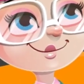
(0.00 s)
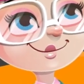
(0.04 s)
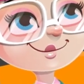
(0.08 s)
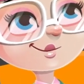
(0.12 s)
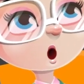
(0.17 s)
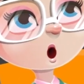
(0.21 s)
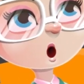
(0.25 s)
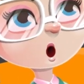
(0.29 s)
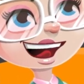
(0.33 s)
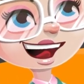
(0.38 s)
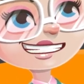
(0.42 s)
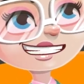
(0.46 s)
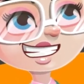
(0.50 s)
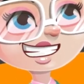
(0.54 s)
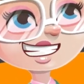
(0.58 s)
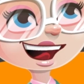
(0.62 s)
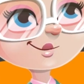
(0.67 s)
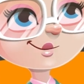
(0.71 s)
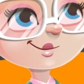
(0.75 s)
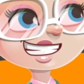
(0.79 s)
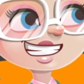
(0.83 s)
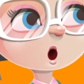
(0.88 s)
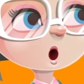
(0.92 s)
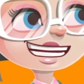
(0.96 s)
What is
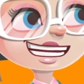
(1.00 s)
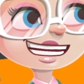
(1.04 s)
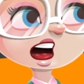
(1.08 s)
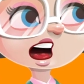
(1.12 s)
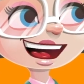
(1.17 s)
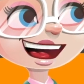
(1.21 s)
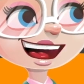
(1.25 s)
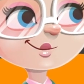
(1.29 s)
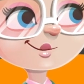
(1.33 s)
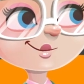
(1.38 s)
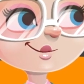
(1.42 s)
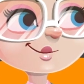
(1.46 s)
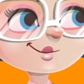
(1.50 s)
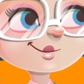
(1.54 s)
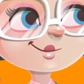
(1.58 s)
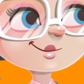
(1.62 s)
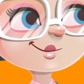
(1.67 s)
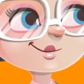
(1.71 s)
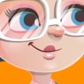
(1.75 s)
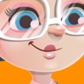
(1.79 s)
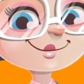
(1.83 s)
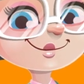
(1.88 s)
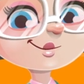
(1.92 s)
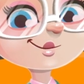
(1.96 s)
character, you might ask?
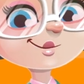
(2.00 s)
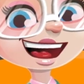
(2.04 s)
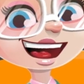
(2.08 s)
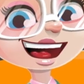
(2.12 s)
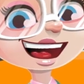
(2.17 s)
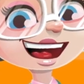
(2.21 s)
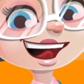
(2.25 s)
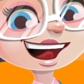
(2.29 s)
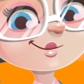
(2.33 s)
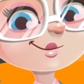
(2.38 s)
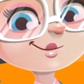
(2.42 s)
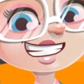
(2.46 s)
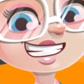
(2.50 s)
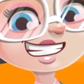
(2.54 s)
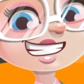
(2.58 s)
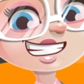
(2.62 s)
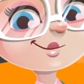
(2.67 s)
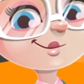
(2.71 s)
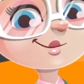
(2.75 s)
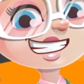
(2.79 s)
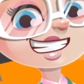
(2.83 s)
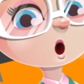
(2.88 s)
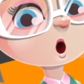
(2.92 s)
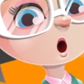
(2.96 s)
Well,
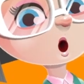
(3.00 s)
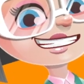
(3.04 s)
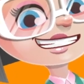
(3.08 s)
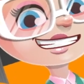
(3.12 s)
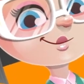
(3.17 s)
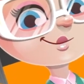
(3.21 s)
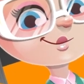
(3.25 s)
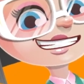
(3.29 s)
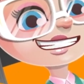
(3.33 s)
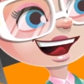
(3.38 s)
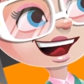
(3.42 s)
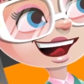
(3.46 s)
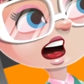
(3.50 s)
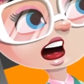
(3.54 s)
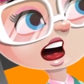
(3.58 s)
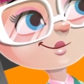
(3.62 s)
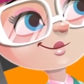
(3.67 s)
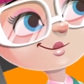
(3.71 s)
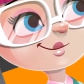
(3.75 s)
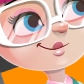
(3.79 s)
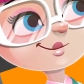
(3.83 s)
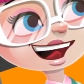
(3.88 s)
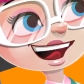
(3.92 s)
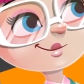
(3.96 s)
character is the pattern
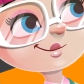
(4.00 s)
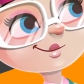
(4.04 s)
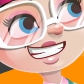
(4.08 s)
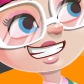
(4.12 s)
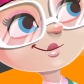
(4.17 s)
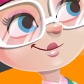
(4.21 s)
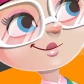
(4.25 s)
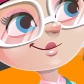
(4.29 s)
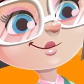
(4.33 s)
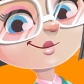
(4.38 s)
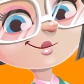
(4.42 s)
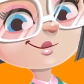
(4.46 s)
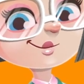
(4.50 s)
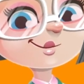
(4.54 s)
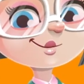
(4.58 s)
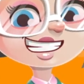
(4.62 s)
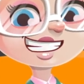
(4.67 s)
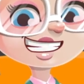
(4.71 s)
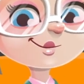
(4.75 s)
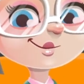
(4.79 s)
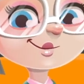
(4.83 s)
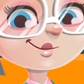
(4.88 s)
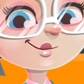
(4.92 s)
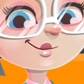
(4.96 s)
of thoughts, acts,